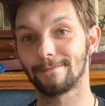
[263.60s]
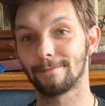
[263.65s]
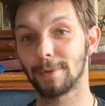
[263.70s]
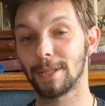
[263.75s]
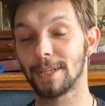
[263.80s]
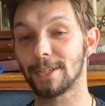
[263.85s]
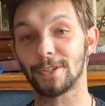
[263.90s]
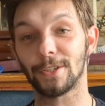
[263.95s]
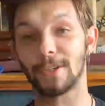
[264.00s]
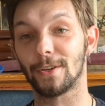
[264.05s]

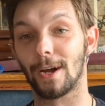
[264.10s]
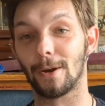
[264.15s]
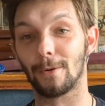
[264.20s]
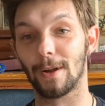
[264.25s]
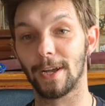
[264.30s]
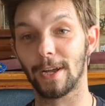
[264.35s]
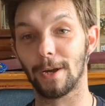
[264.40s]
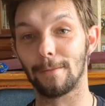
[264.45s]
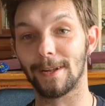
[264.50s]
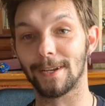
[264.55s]
Please do not
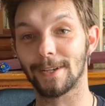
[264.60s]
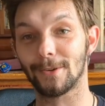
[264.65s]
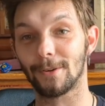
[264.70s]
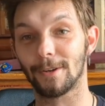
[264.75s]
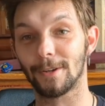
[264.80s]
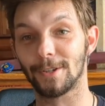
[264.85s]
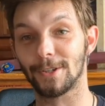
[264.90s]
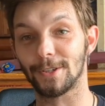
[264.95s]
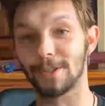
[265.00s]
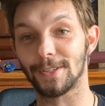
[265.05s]
write your mentor
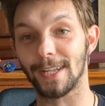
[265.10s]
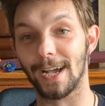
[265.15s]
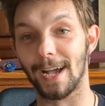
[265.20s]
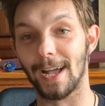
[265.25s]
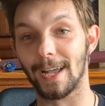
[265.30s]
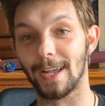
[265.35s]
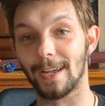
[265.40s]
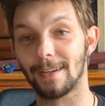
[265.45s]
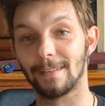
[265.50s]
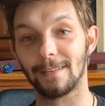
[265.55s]
to just
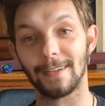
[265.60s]
die.